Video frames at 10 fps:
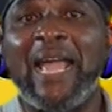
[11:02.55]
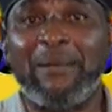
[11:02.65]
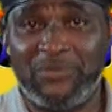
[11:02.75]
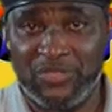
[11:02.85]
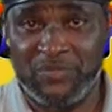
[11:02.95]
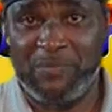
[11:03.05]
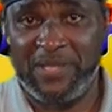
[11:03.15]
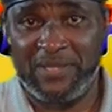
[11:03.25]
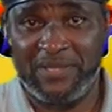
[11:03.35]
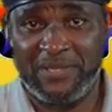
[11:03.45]
I am
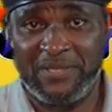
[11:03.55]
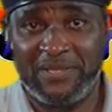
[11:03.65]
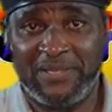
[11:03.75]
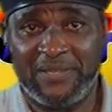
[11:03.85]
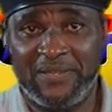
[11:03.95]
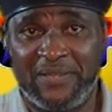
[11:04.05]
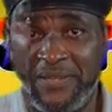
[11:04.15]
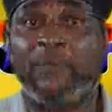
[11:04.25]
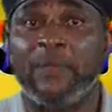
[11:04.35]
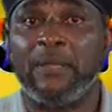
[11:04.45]
just me.
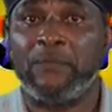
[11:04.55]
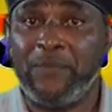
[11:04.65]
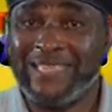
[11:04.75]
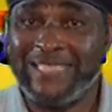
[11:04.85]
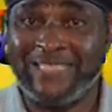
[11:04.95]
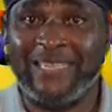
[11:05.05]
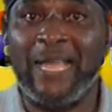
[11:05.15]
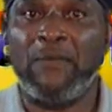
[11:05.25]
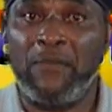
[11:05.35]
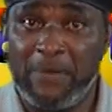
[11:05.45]
The fact is
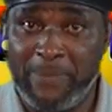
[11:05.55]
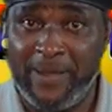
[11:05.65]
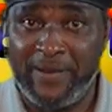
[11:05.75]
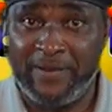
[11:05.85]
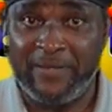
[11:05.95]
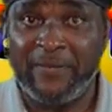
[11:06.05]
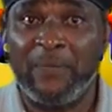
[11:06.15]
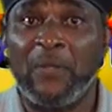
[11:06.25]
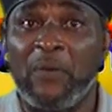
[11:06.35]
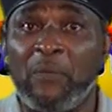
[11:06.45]
that I feel bad
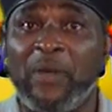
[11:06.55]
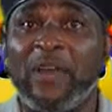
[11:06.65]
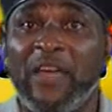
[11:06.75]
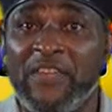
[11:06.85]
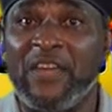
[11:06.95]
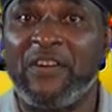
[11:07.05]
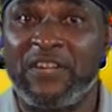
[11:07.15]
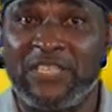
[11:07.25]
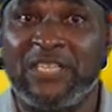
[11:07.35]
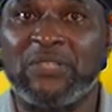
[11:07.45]
when I
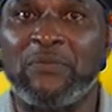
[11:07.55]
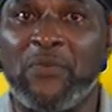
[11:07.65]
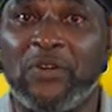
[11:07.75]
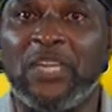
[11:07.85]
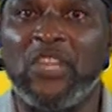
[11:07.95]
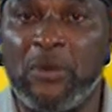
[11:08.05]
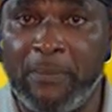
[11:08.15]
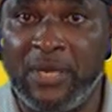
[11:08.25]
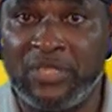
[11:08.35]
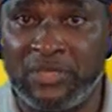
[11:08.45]
hear Christians of other
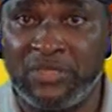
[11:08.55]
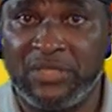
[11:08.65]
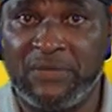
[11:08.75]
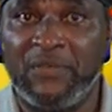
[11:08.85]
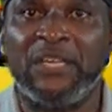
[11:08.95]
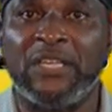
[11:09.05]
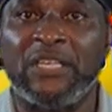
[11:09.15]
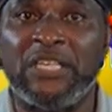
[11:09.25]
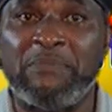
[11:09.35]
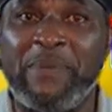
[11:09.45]
denominations
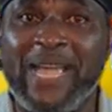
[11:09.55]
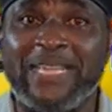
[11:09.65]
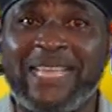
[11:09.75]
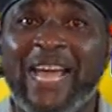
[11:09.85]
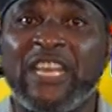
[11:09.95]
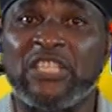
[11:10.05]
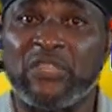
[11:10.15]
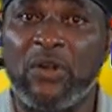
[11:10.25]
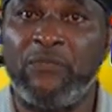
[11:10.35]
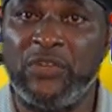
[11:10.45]
debase and
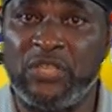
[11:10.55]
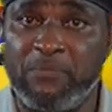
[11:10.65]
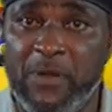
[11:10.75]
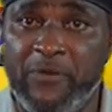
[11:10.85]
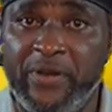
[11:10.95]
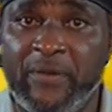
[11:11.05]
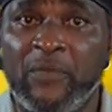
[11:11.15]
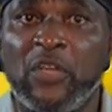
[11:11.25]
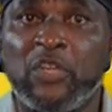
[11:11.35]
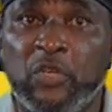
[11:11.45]
insult Virgin
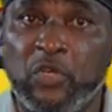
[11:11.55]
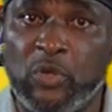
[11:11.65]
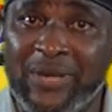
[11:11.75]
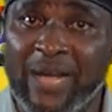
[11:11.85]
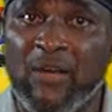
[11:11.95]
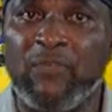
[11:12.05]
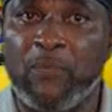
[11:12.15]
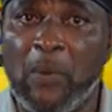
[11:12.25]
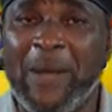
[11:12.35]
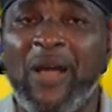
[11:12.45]
Mary due to lack
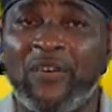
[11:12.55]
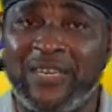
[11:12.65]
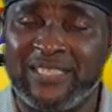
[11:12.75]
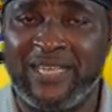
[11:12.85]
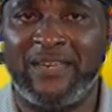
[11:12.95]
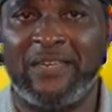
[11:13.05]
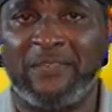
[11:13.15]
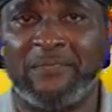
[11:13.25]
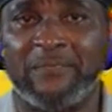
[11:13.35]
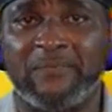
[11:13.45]
of proper
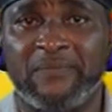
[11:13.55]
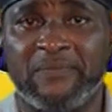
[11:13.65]
understanding.